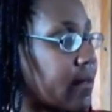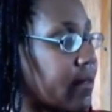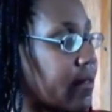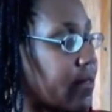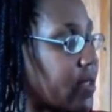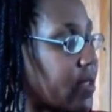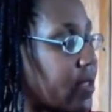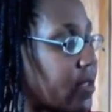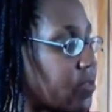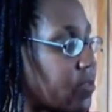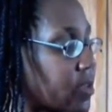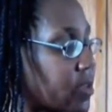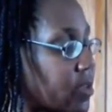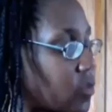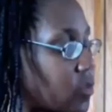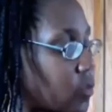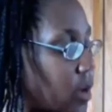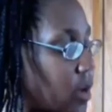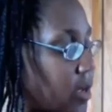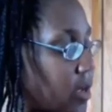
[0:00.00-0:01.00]
this
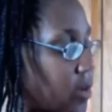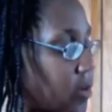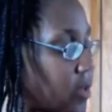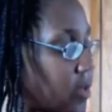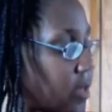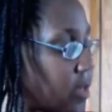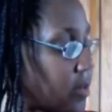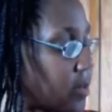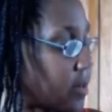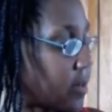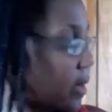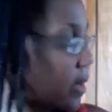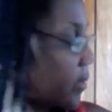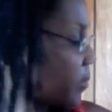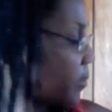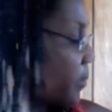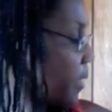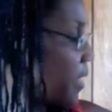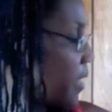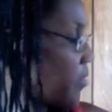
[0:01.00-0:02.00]
is what you need to tell
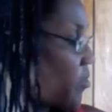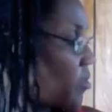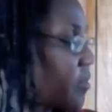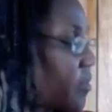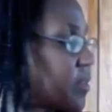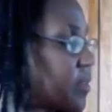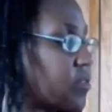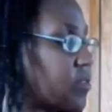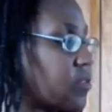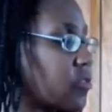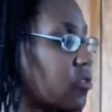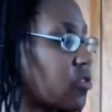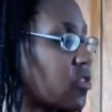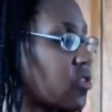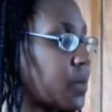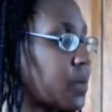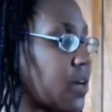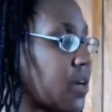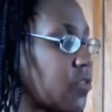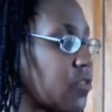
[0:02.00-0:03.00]
the patient. This is your
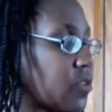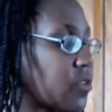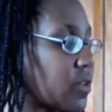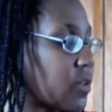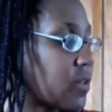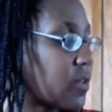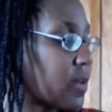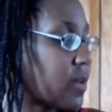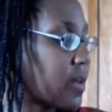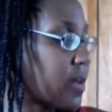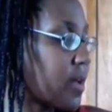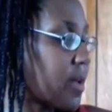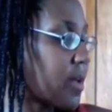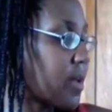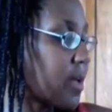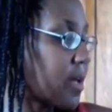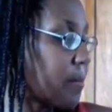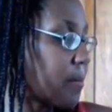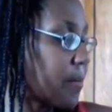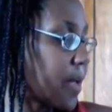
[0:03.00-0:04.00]
special
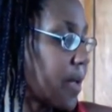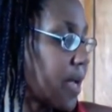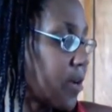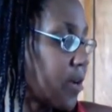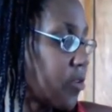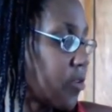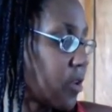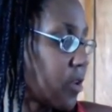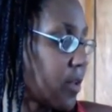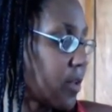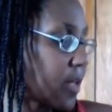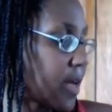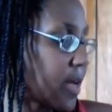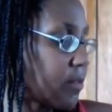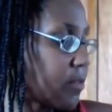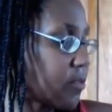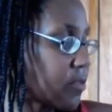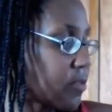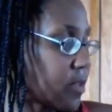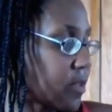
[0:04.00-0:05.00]
patient
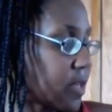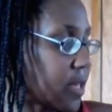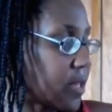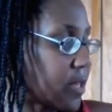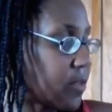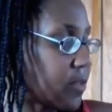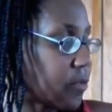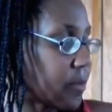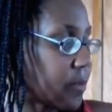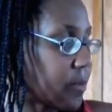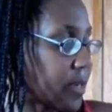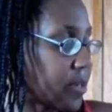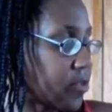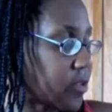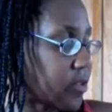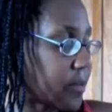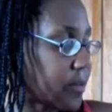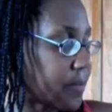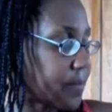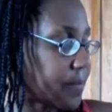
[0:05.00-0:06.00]
counseling
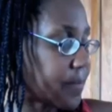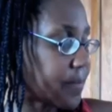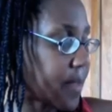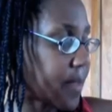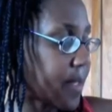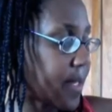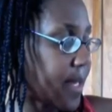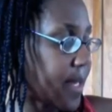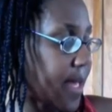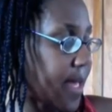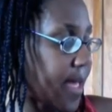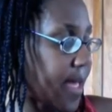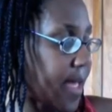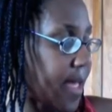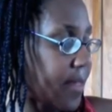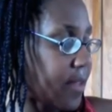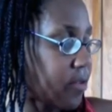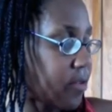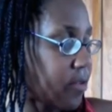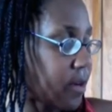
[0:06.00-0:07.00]
information.
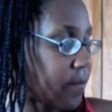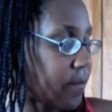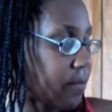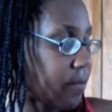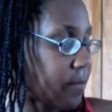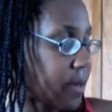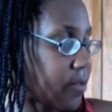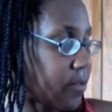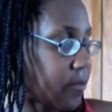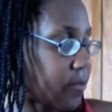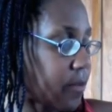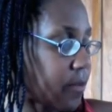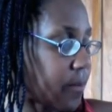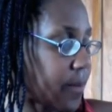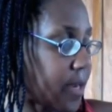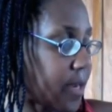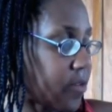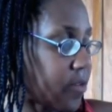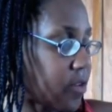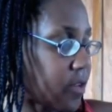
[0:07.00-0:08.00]
And these are information for
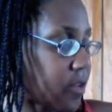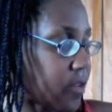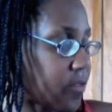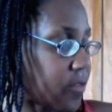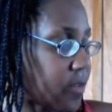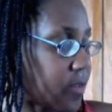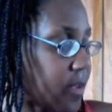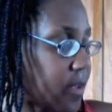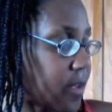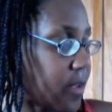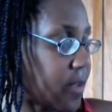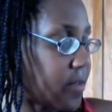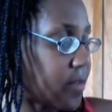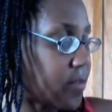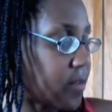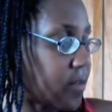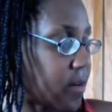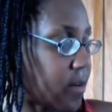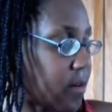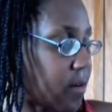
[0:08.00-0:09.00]
patients.
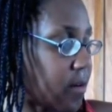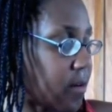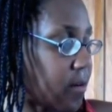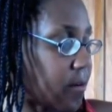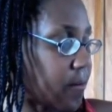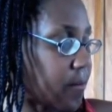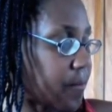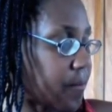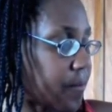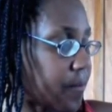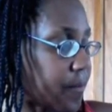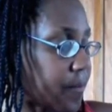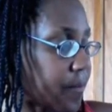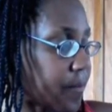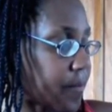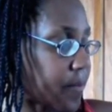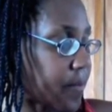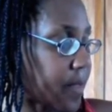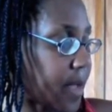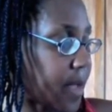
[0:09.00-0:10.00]
So,
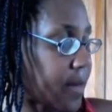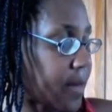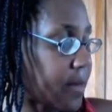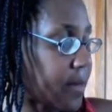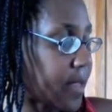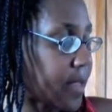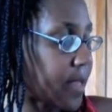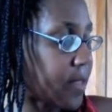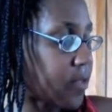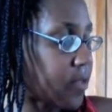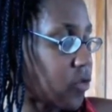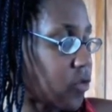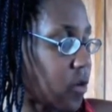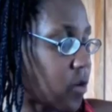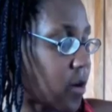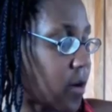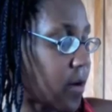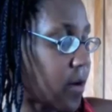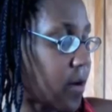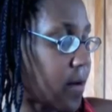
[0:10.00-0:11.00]
how to take the
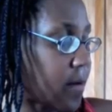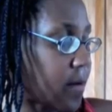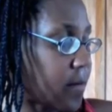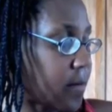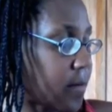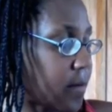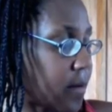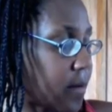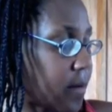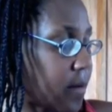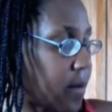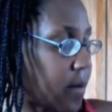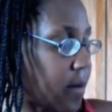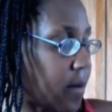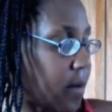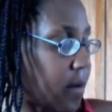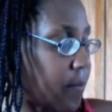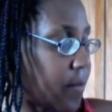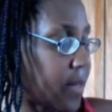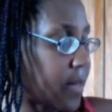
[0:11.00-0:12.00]
drug,
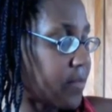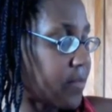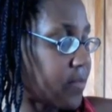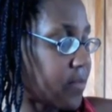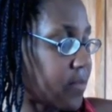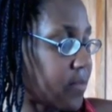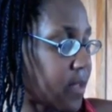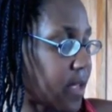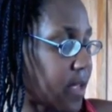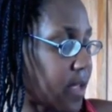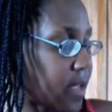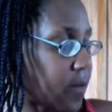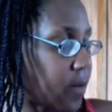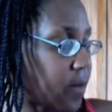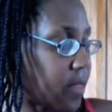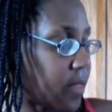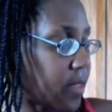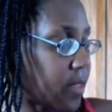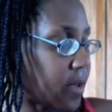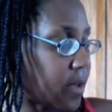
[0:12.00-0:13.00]
medicines to take
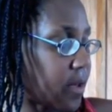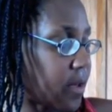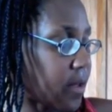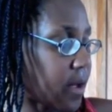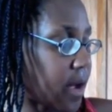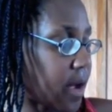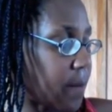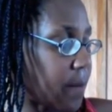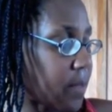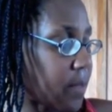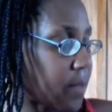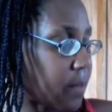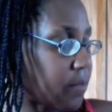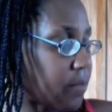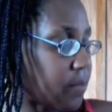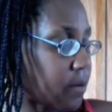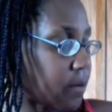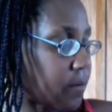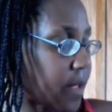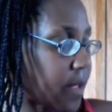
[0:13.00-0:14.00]
with it, commonly
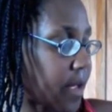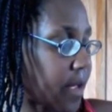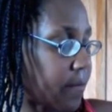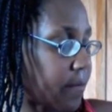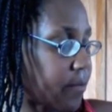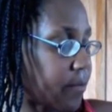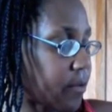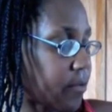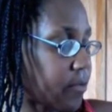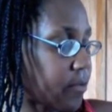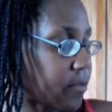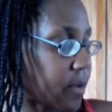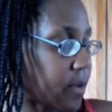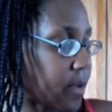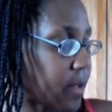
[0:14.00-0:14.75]
observed adverse